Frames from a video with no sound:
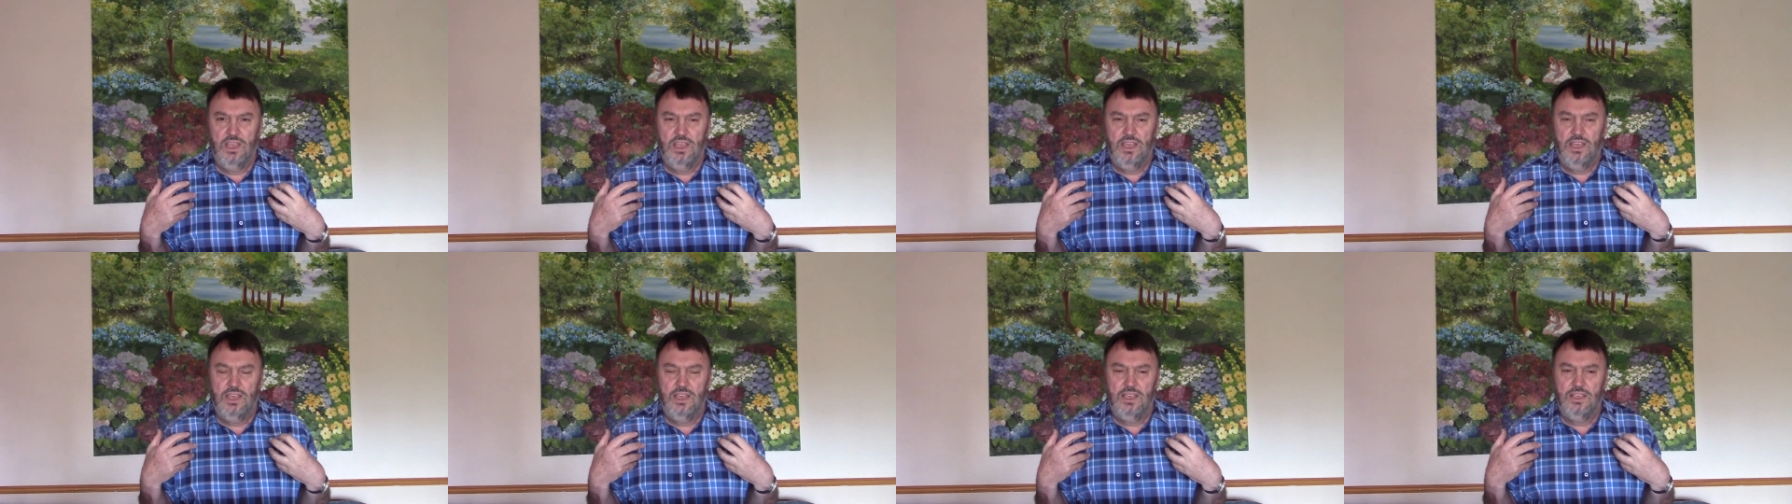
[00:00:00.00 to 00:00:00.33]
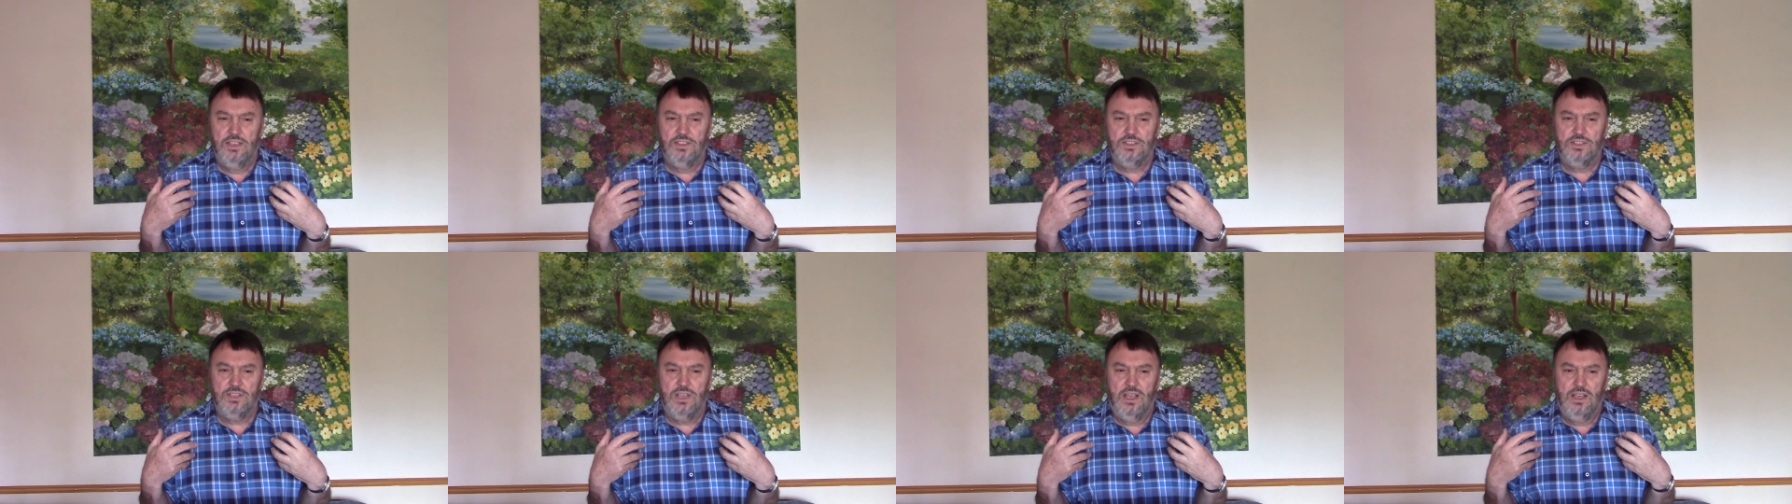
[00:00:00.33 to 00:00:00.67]

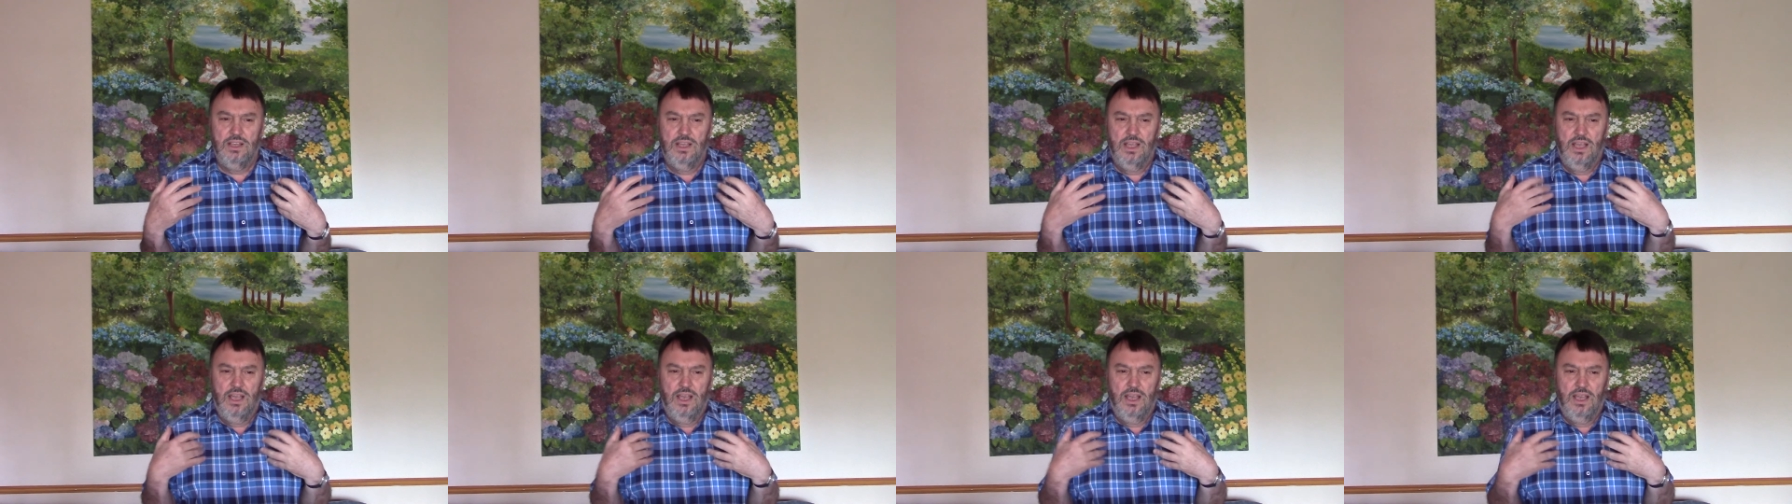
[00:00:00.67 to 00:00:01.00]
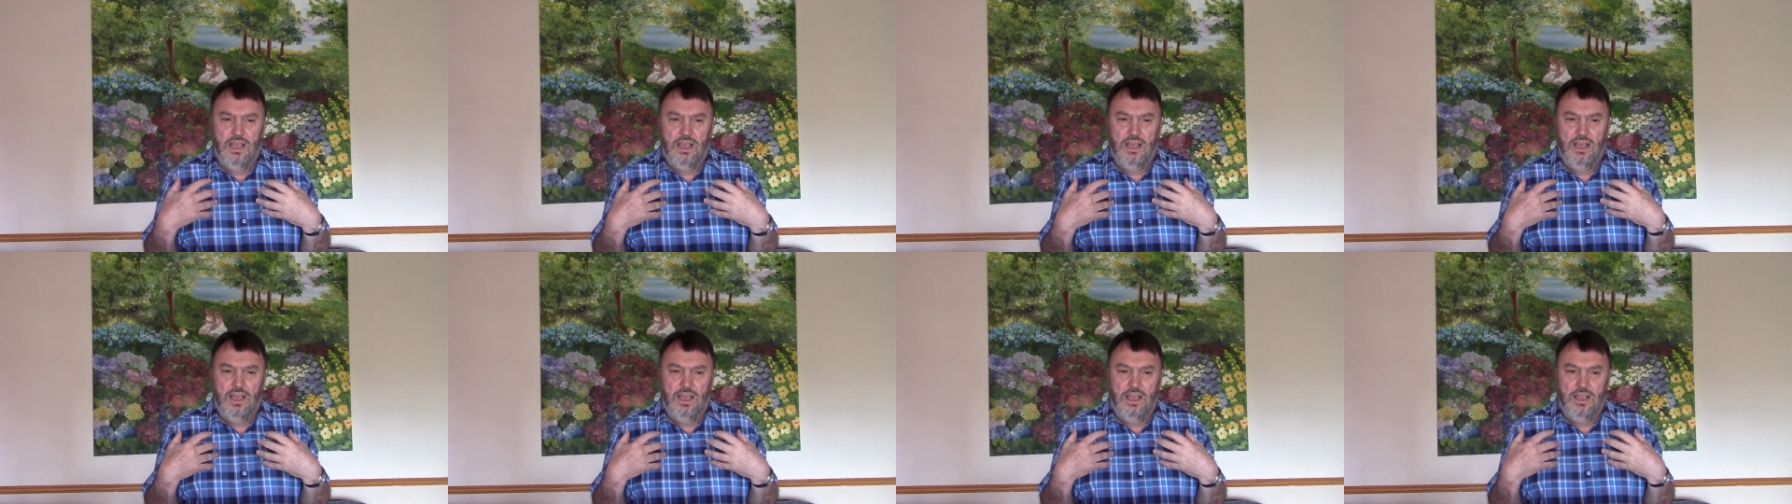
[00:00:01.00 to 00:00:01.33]
is
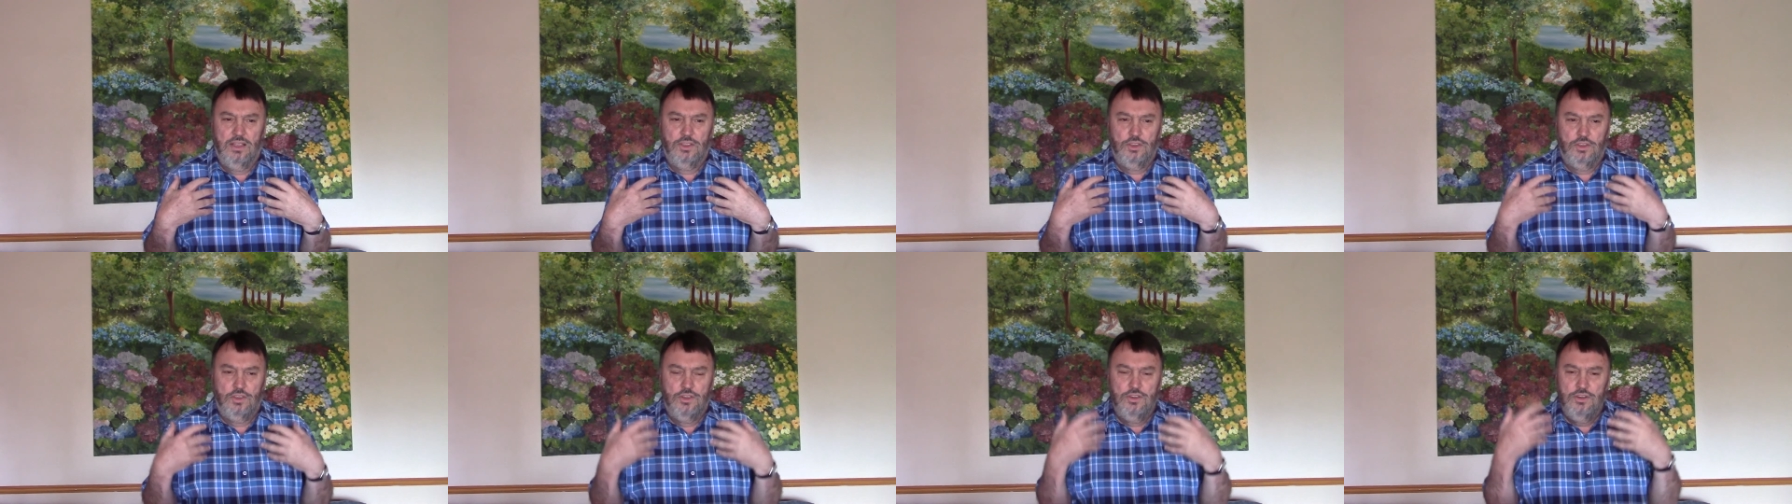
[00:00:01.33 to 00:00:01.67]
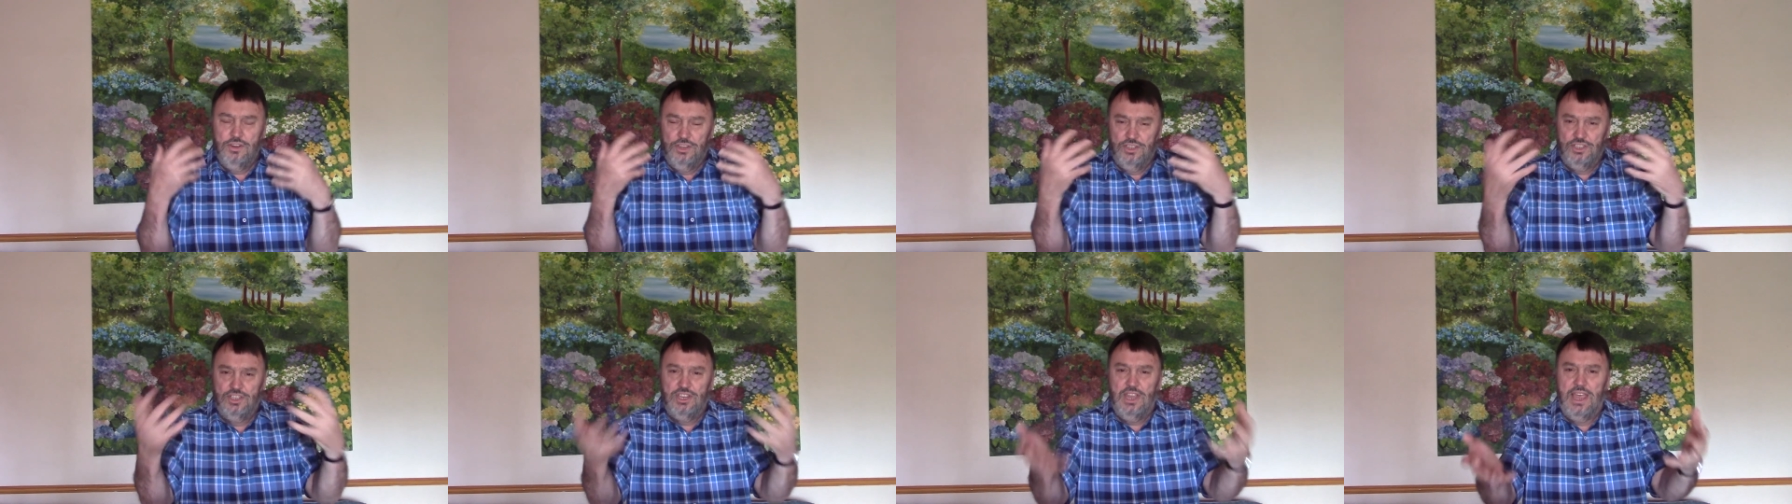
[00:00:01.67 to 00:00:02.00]

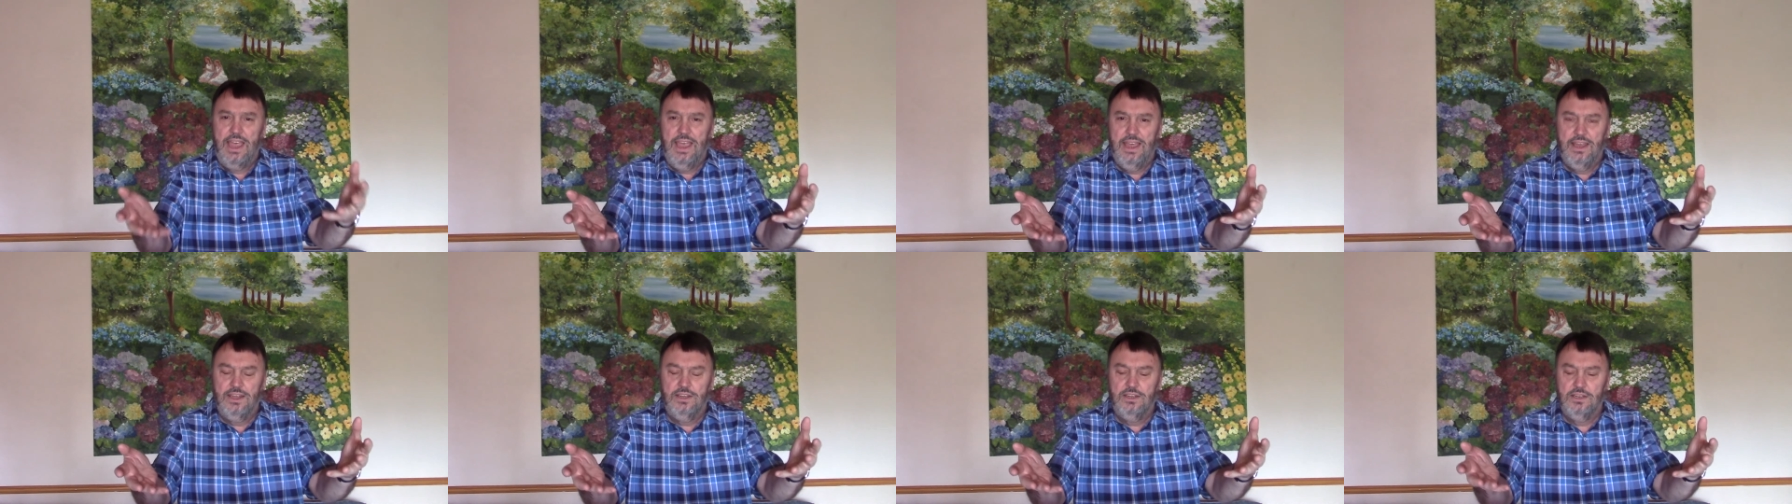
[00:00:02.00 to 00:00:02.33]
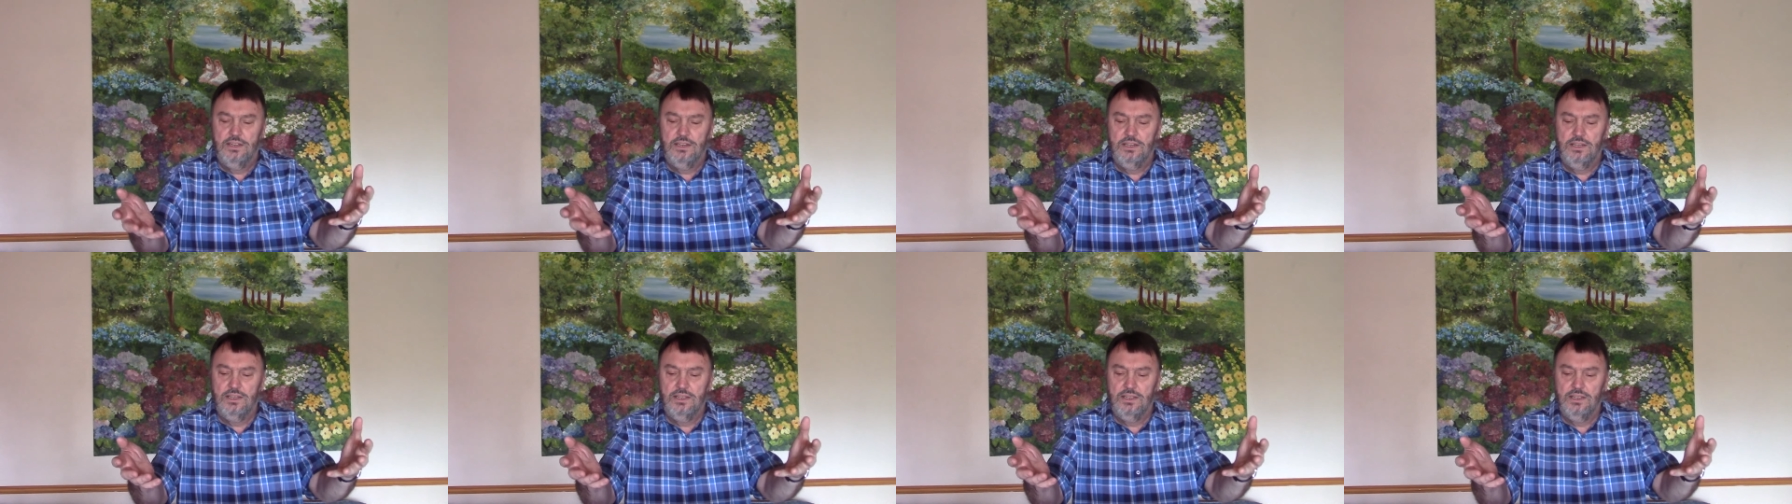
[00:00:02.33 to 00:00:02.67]
you're
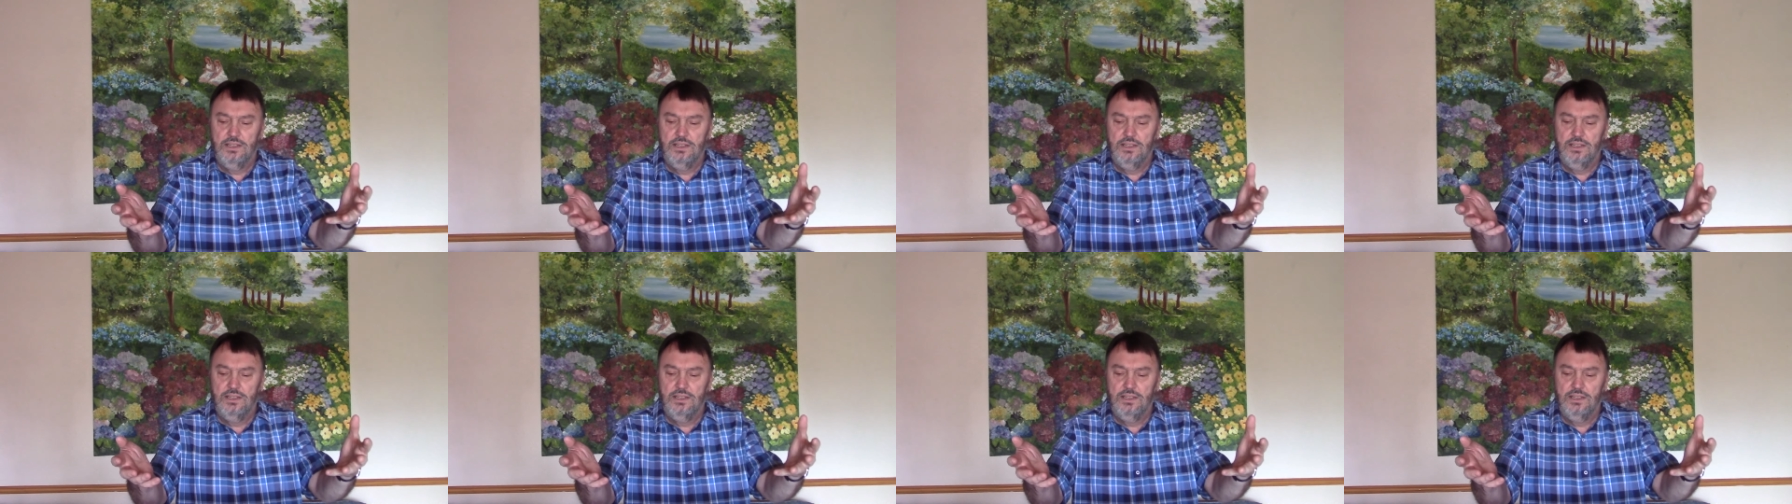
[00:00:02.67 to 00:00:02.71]
dead